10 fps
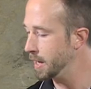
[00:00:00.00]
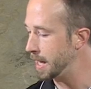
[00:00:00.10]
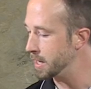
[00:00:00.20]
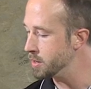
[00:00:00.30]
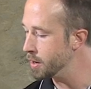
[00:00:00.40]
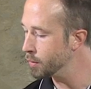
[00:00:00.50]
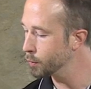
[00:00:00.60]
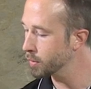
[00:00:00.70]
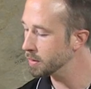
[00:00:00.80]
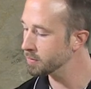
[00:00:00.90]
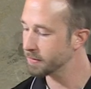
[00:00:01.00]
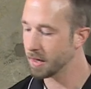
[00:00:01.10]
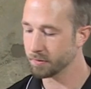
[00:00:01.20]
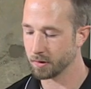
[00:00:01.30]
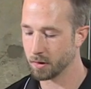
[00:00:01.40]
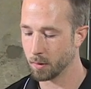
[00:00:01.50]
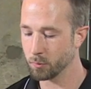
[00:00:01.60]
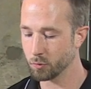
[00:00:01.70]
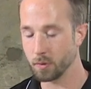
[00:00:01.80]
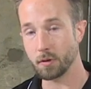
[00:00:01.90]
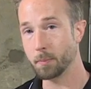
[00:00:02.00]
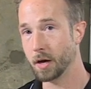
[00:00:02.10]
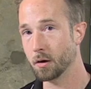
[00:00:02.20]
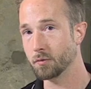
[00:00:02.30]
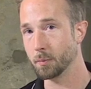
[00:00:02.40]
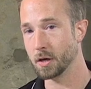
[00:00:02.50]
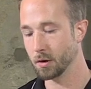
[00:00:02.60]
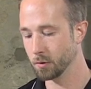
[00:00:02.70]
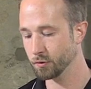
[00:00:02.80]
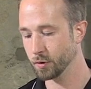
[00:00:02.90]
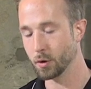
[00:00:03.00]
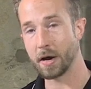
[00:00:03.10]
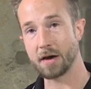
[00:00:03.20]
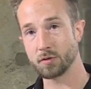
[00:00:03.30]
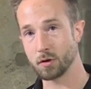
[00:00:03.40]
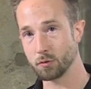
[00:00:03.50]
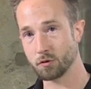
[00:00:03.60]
And no worries as it comes with a pair of them here, so you don't have to go